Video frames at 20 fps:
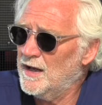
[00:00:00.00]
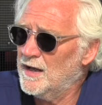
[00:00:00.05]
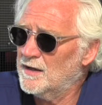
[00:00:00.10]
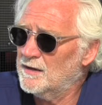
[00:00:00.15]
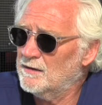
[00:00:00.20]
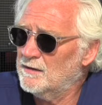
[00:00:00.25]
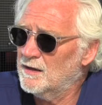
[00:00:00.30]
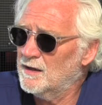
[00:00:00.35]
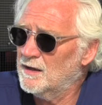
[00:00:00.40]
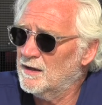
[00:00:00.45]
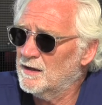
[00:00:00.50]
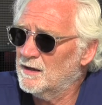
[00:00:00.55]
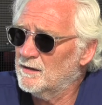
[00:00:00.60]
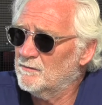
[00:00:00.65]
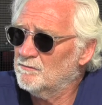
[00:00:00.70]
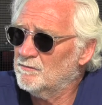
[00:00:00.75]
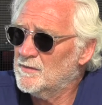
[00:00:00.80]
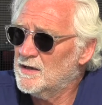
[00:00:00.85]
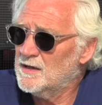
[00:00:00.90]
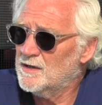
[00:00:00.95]
and
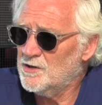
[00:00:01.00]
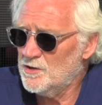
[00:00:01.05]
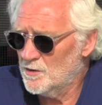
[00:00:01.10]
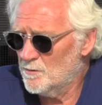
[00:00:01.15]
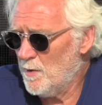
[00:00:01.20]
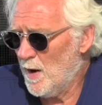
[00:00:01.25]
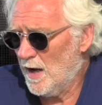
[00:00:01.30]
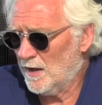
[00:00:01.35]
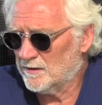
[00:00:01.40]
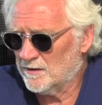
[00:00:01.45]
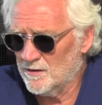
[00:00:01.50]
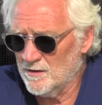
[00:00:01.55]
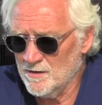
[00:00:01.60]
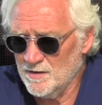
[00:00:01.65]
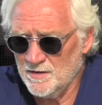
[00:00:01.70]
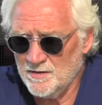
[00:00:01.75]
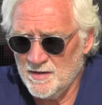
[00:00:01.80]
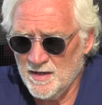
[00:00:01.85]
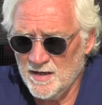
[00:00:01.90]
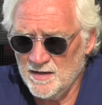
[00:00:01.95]
um, you're back there
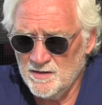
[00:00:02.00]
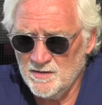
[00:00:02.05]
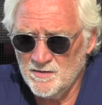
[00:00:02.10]
in the day,